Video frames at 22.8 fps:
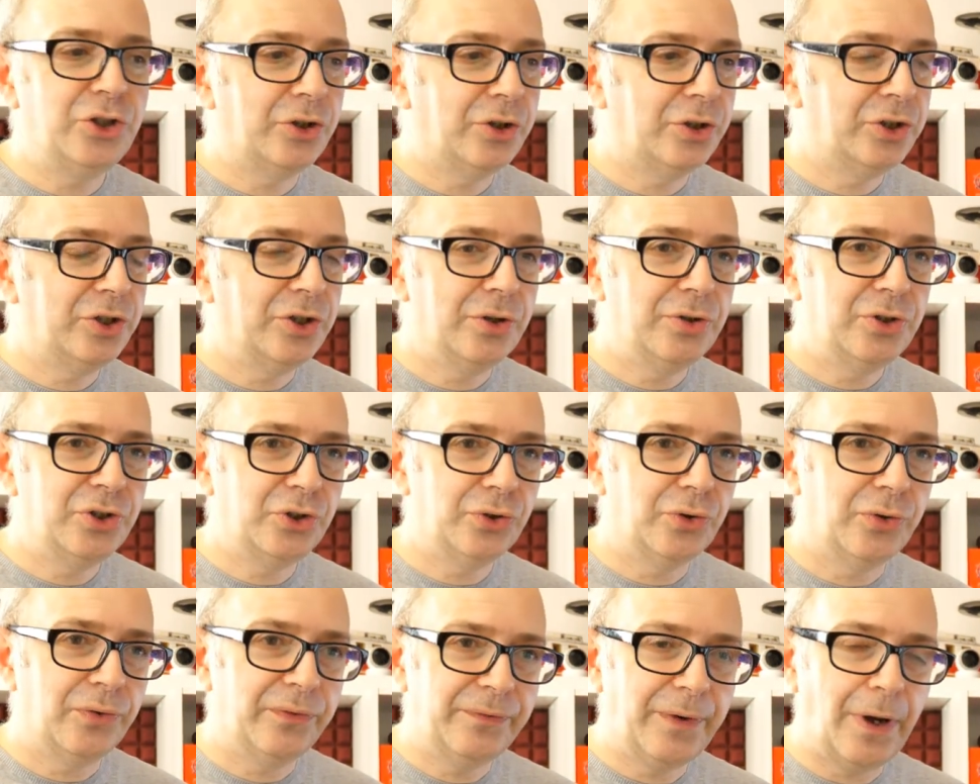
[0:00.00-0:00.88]
You can use
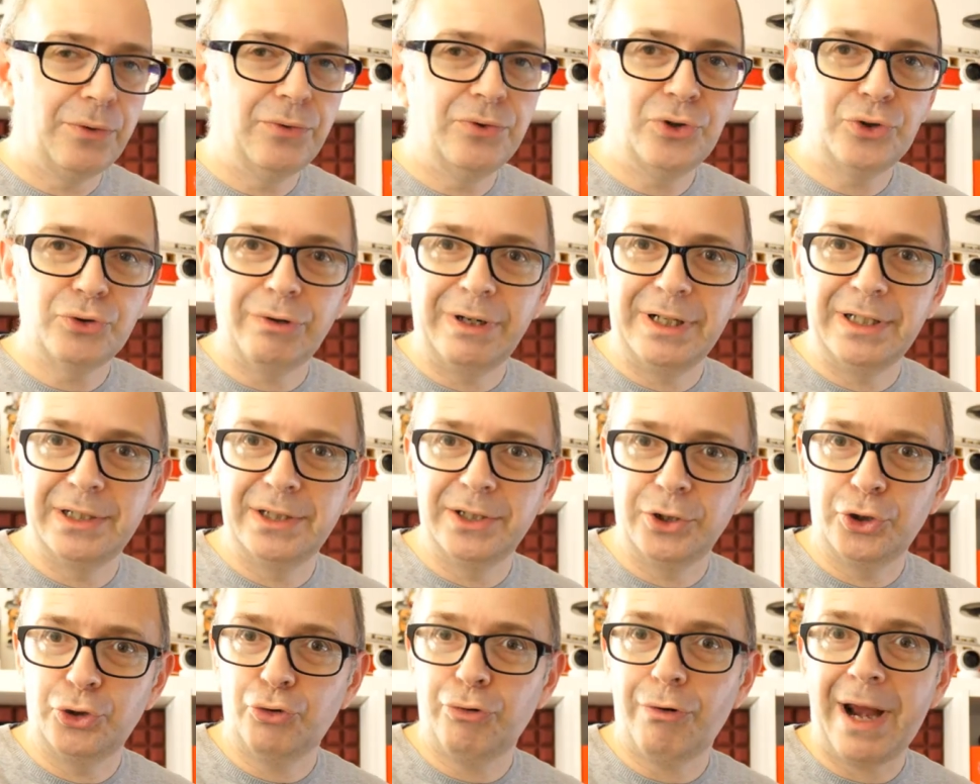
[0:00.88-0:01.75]
your phone screen as
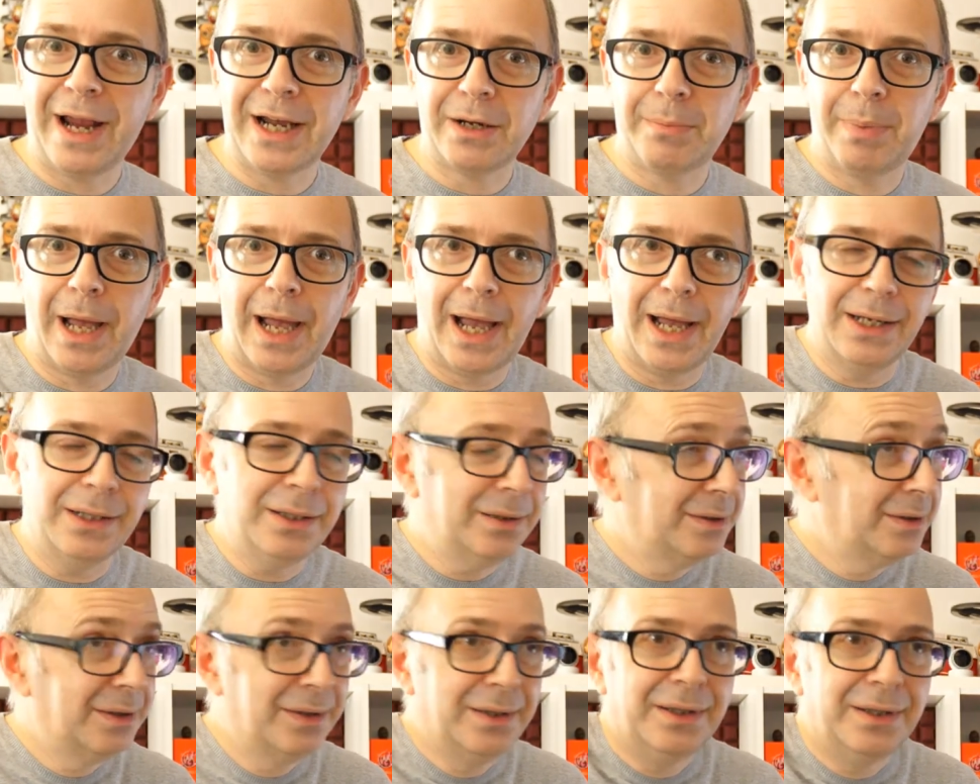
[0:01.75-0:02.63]
a trackpad
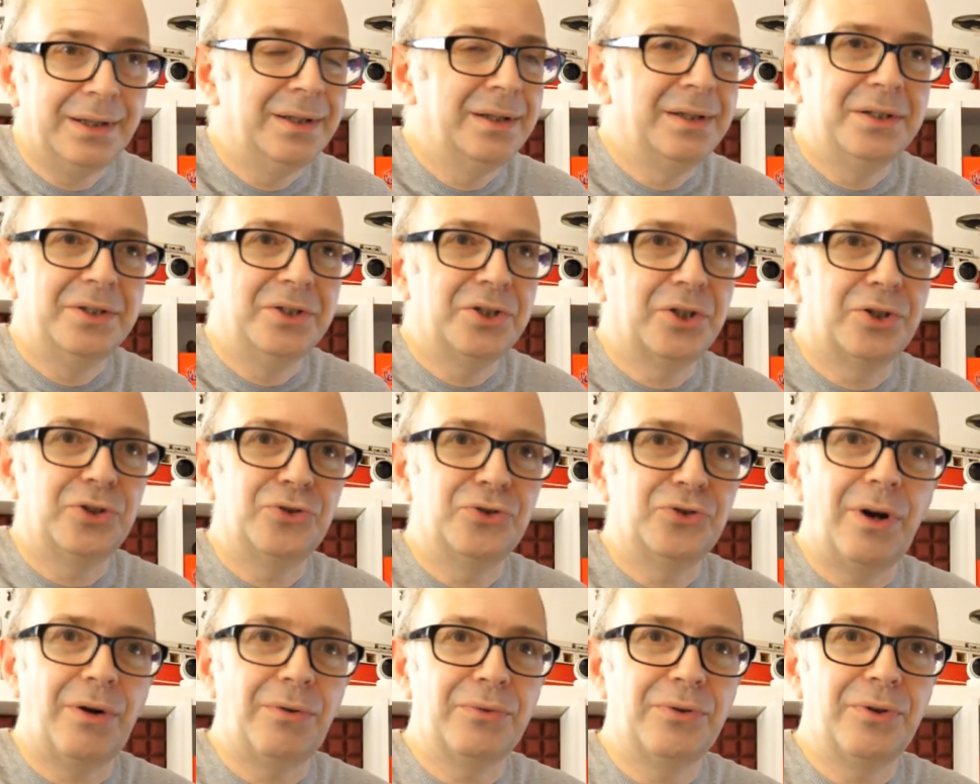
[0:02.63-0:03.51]
to
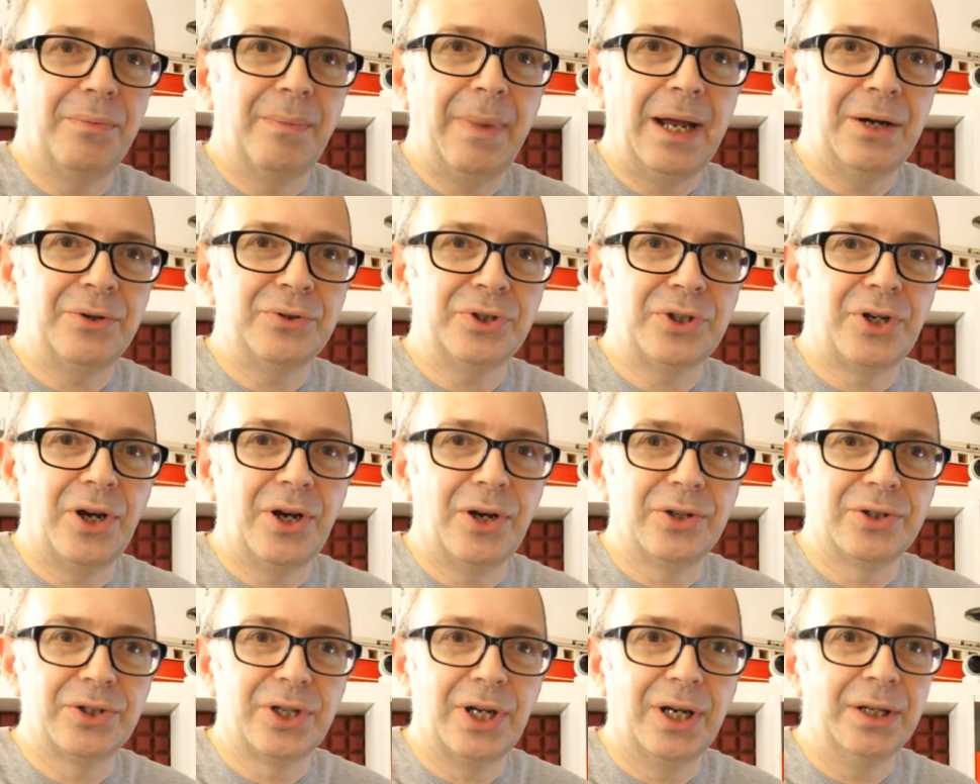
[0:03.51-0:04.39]
control the mouse
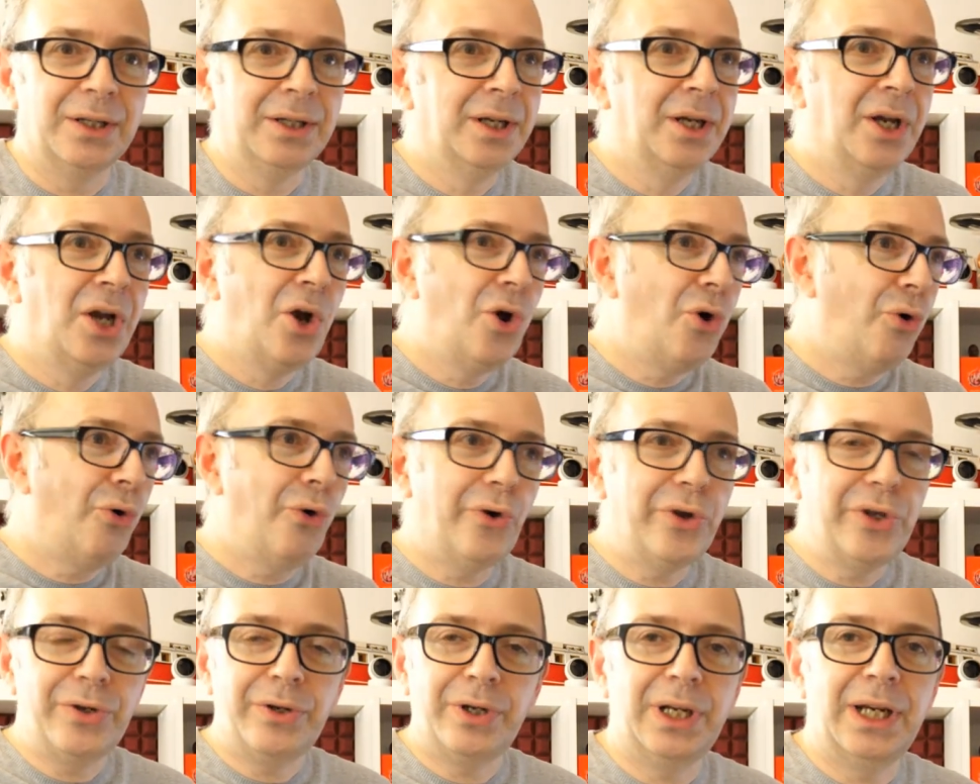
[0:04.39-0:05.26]
cursor,
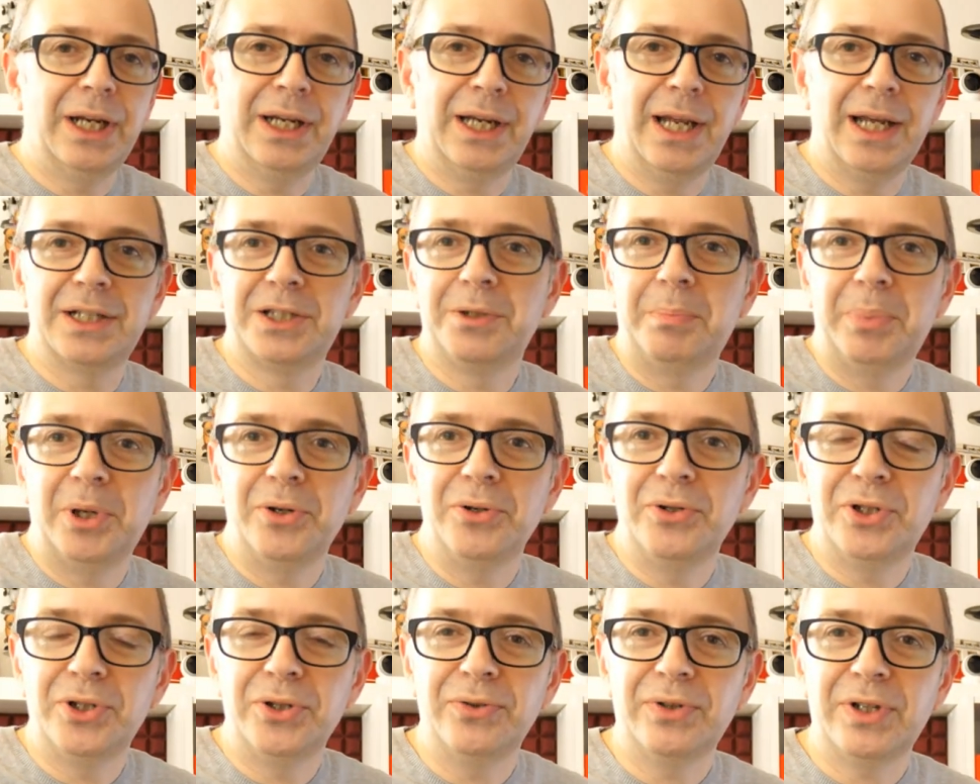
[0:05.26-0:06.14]
or you can connect a
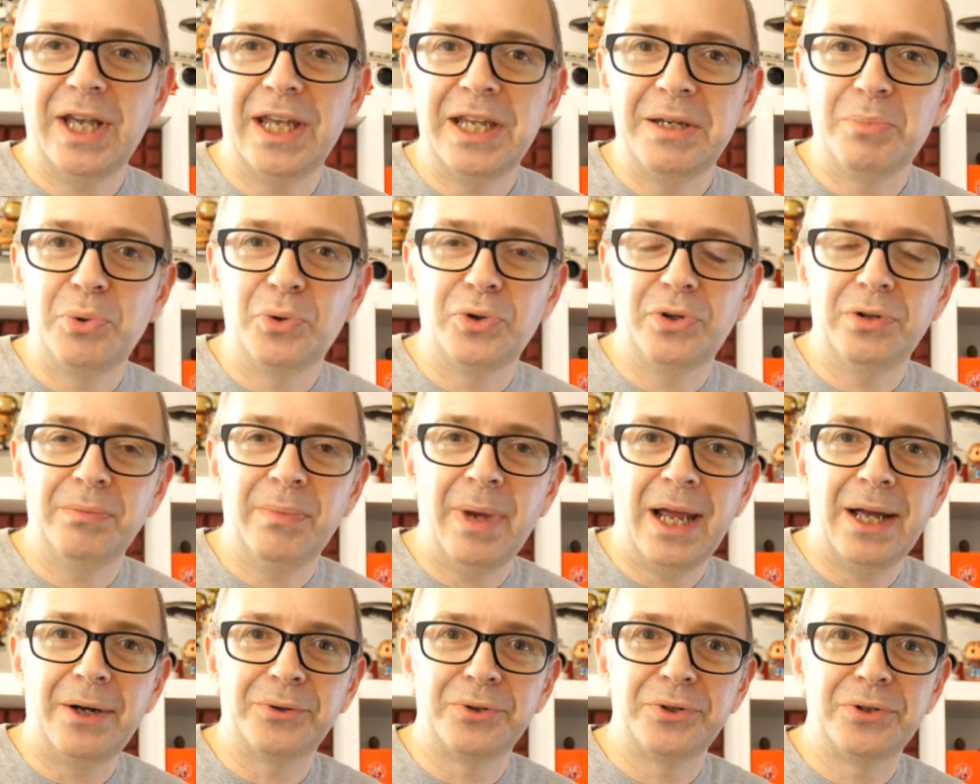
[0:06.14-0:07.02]
Bluetooth keyboard and
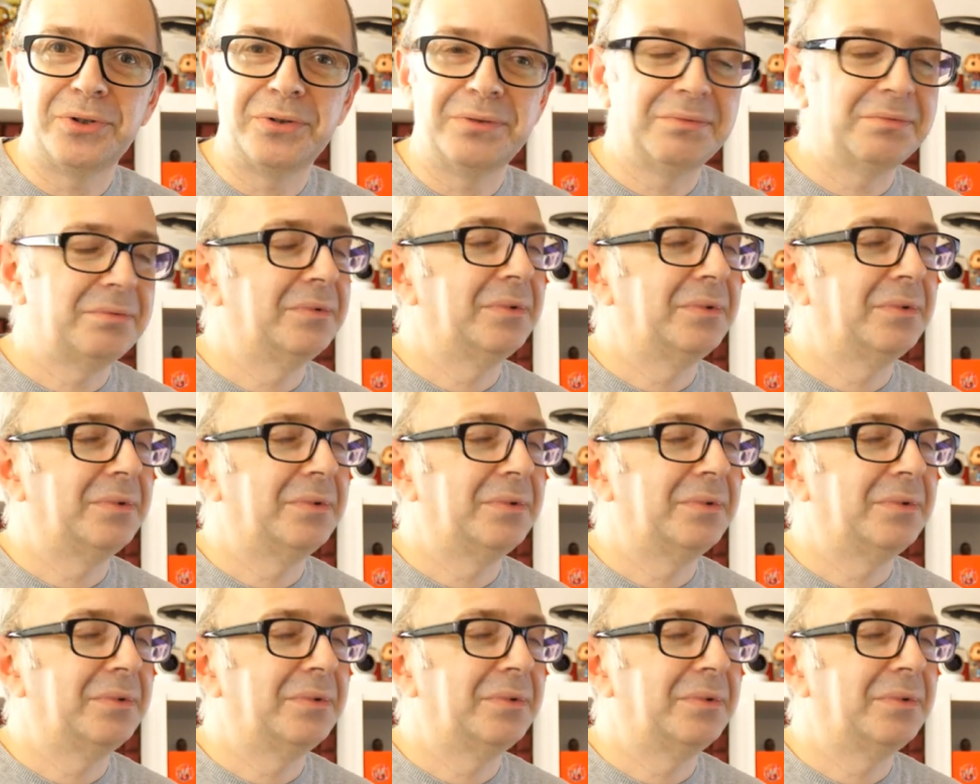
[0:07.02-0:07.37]
mouse.